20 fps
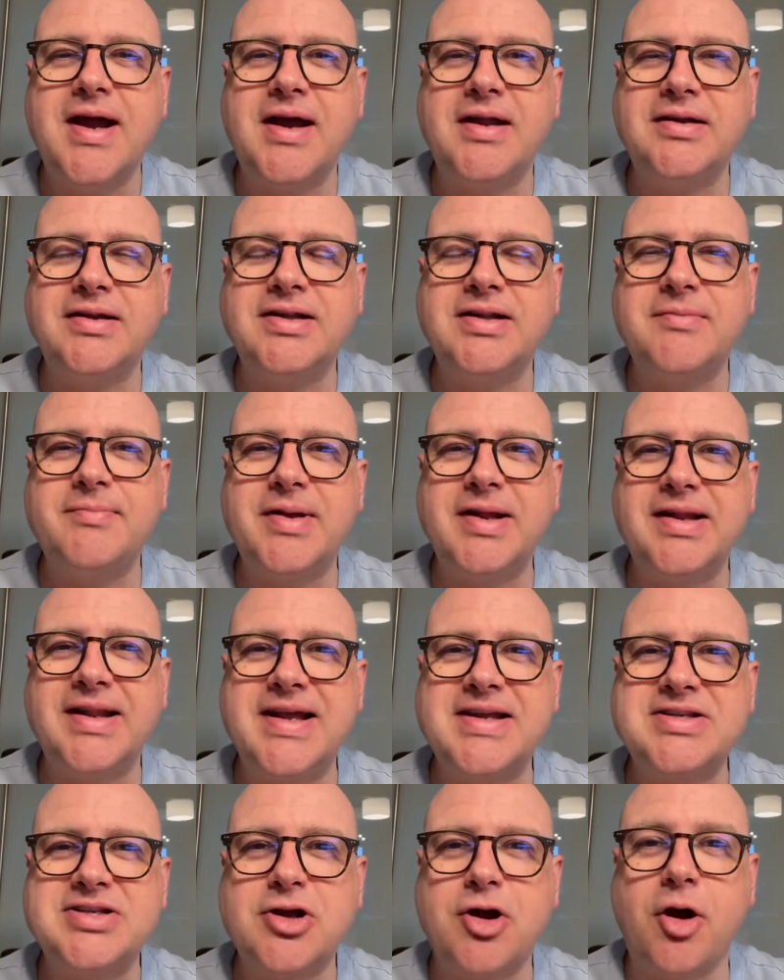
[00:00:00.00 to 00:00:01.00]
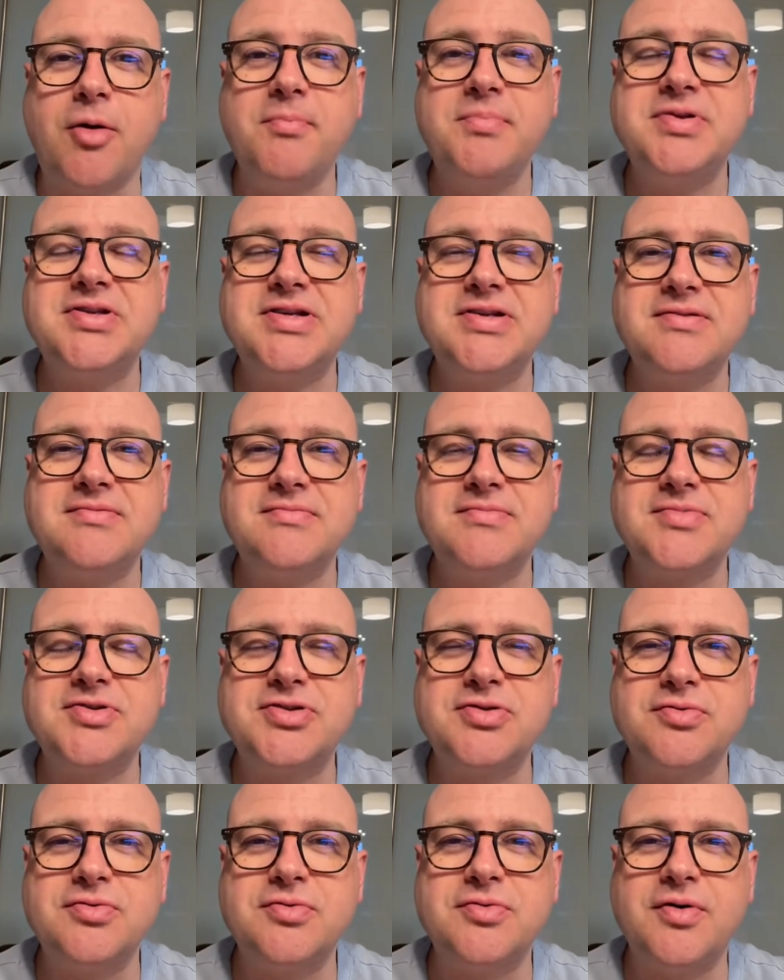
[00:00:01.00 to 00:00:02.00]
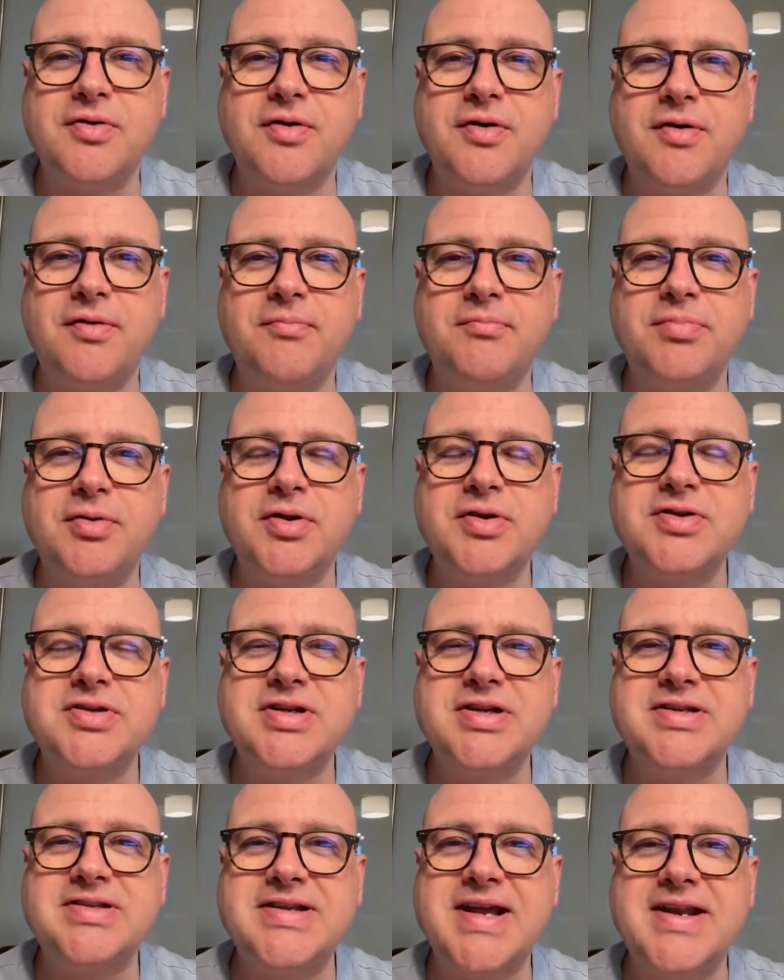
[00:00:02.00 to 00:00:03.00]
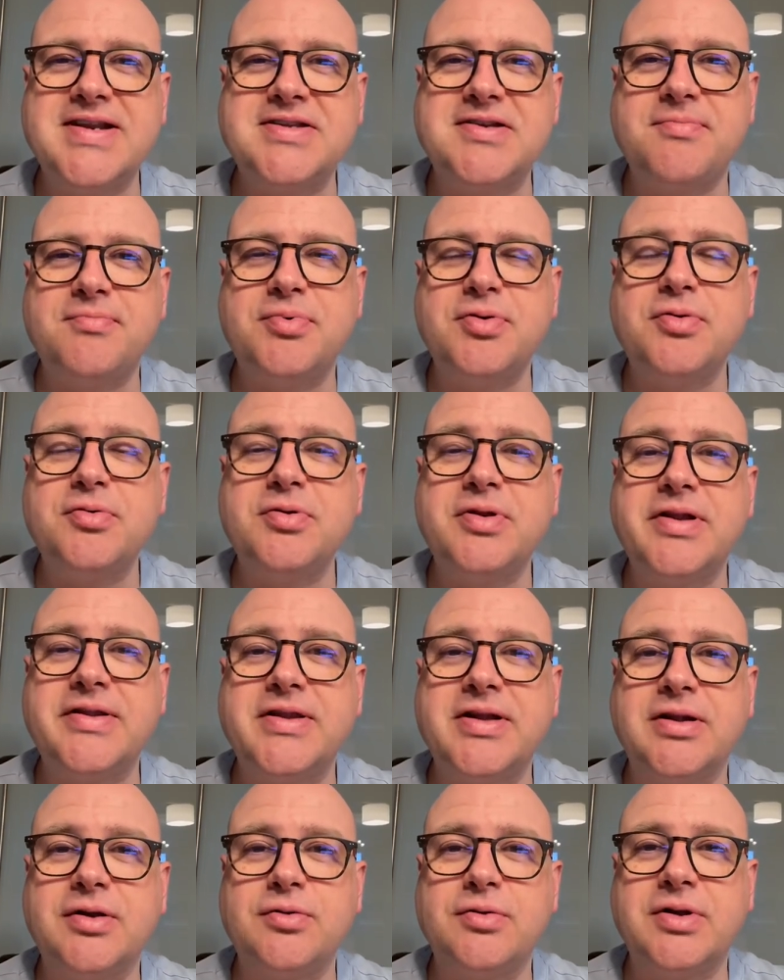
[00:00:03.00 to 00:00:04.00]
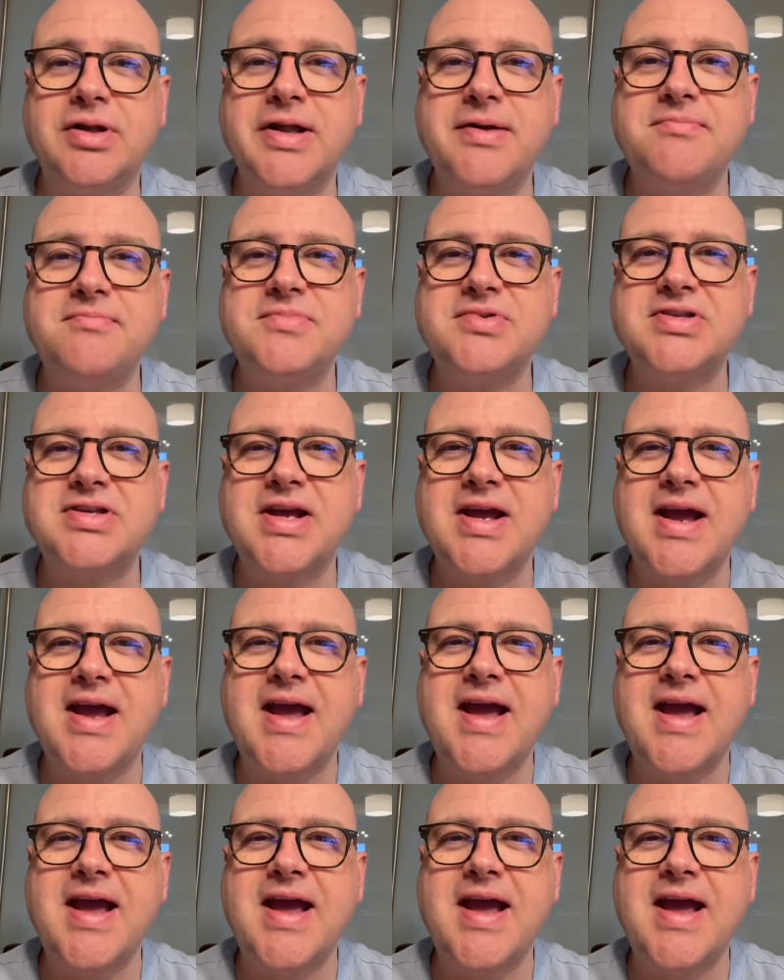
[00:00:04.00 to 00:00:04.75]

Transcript: a little bit less competent, so blood can tend to pool in the lower limbs